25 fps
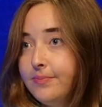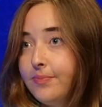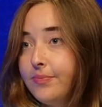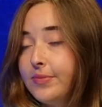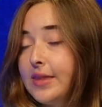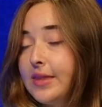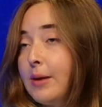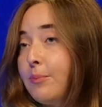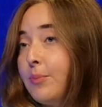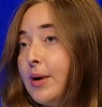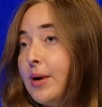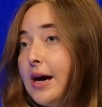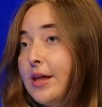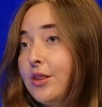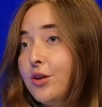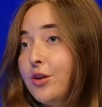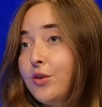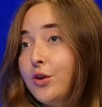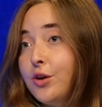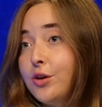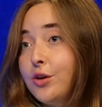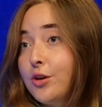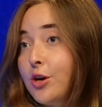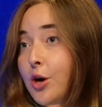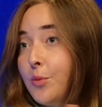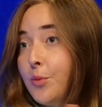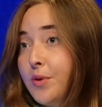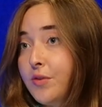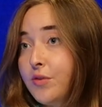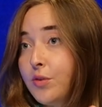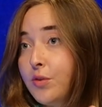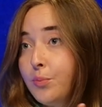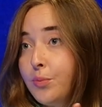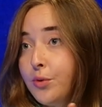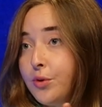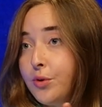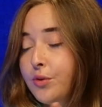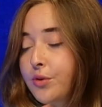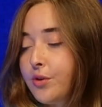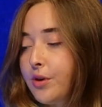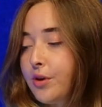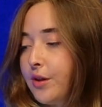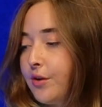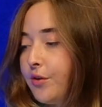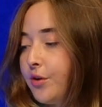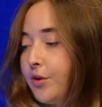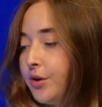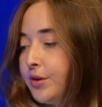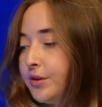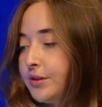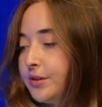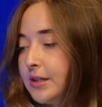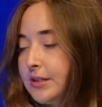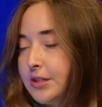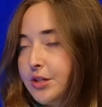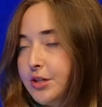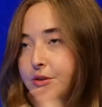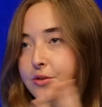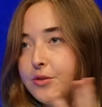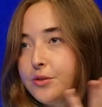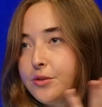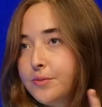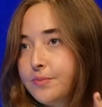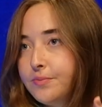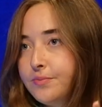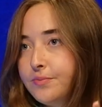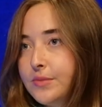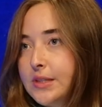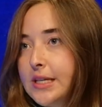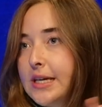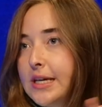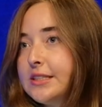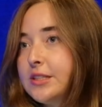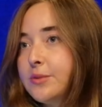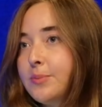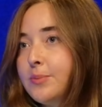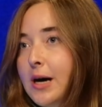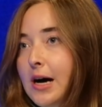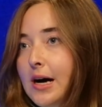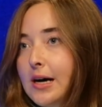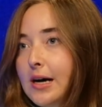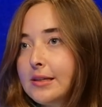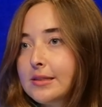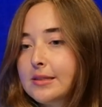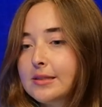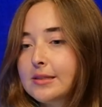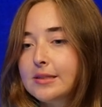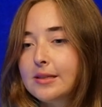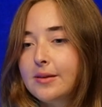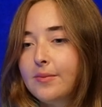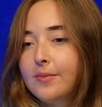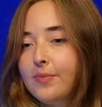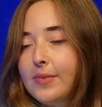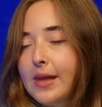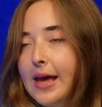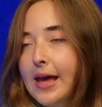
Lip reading: that buy their own copy of the book or their own digital teacher pass,